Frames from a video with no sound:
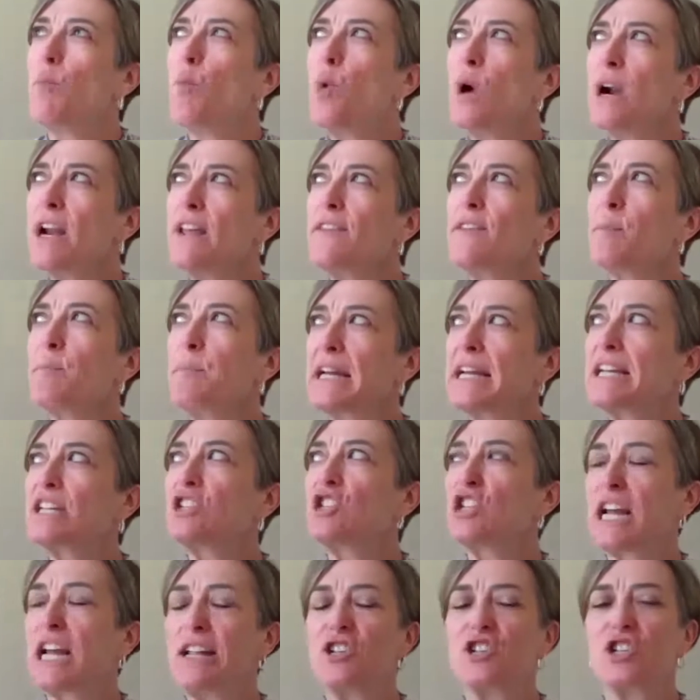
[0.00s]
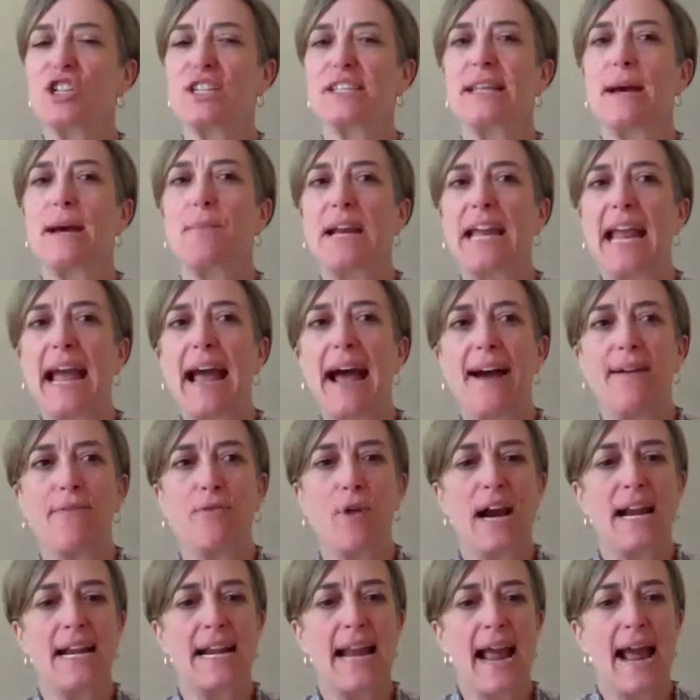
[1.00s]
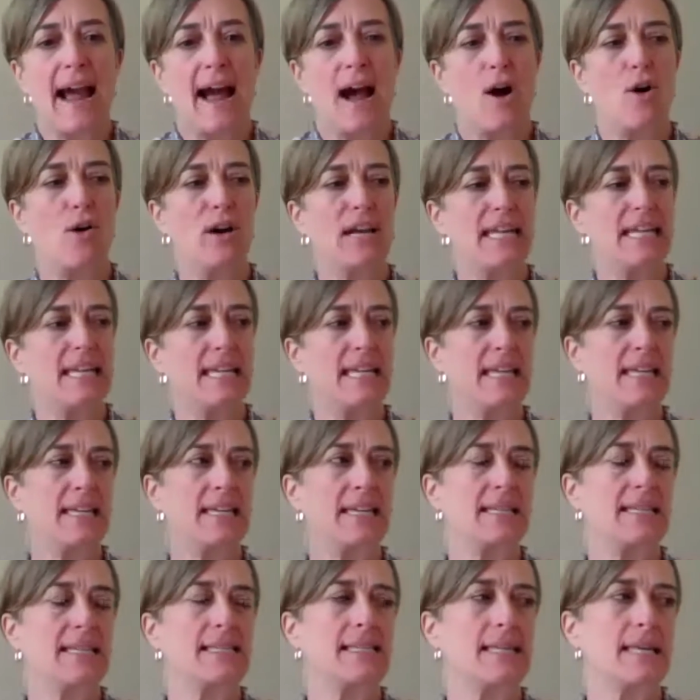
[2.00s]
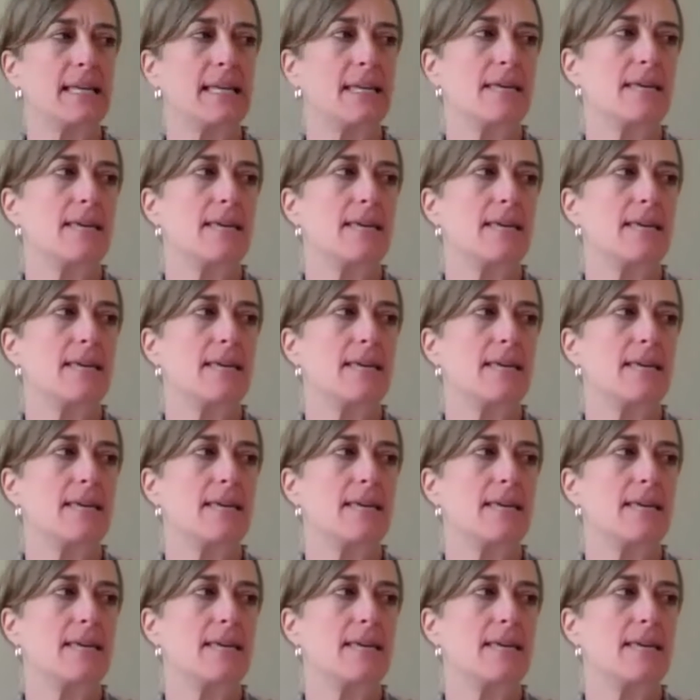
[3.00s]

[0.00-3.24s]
One of the biggest challenges that we have right now is